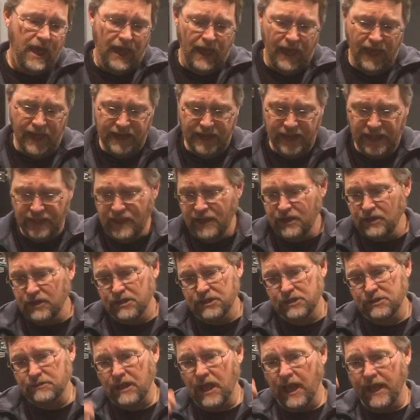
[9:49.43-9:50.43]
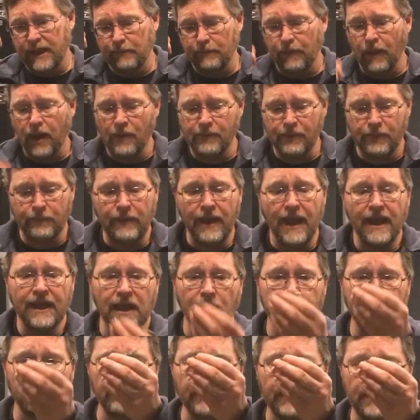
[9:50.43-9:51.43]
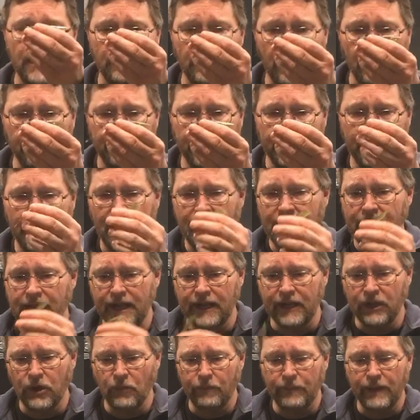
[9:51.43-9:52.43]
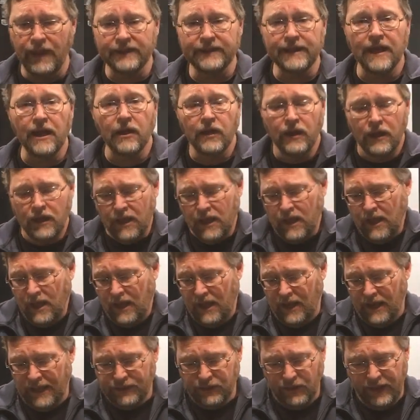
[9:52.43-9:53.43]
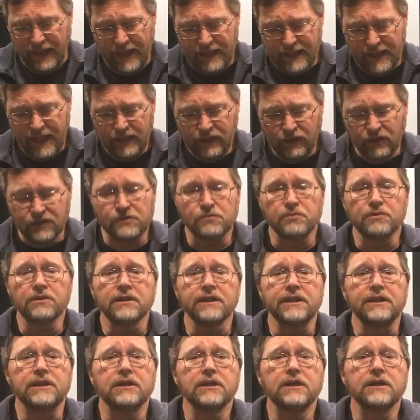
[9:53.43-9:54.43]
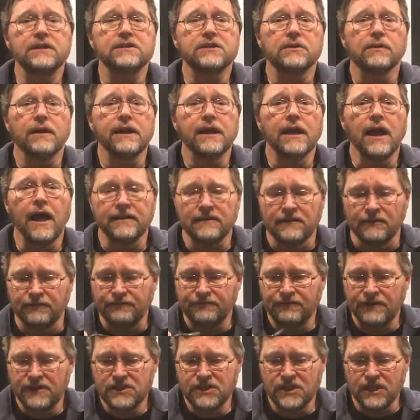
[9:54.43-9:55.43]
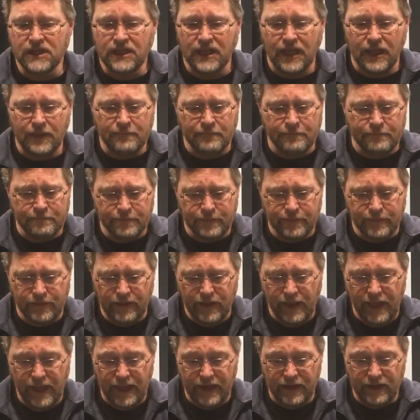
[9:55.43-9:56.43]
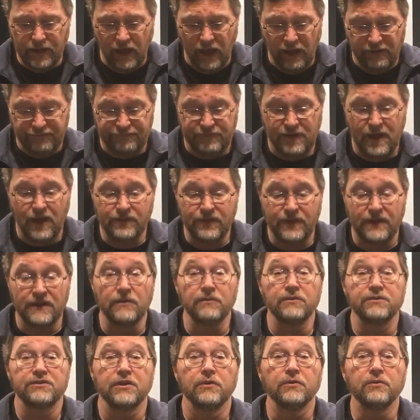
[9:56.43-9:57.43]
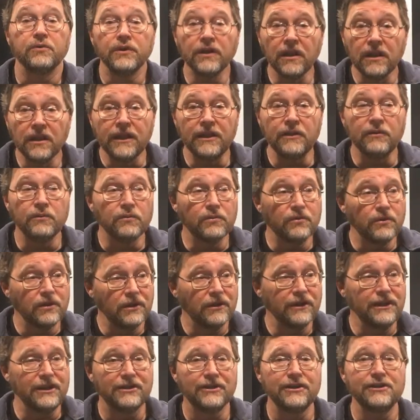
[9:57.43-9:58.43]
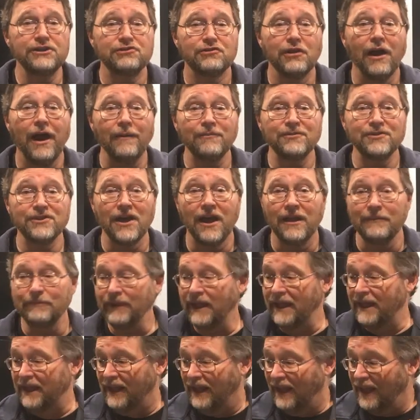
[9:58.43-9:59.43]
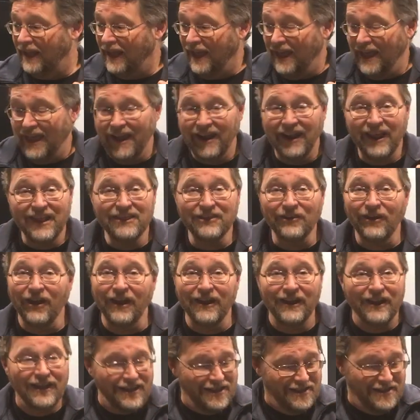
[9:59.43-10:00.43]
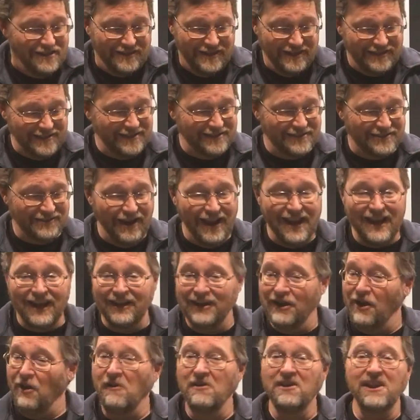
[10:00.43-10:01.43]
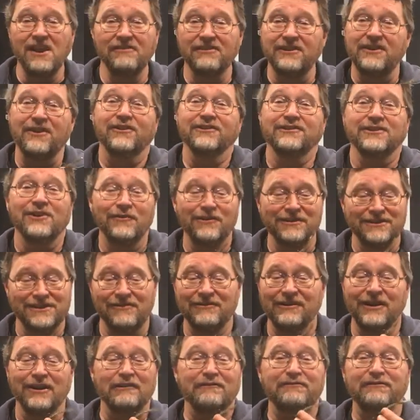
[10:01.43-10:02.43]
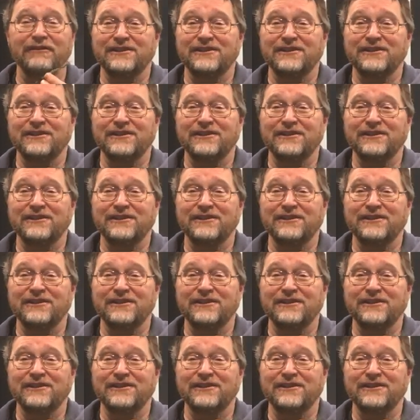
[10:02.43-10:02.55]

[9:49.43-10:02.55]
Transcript: and then you could just kind of pop it back up and it would come up again, and then go back down. And I thought, hey, that looks really good. So I got to fishing it and I found that it was a really, really good drop shot bait. And I thought, this is great. No one ever knows. No one's ever going to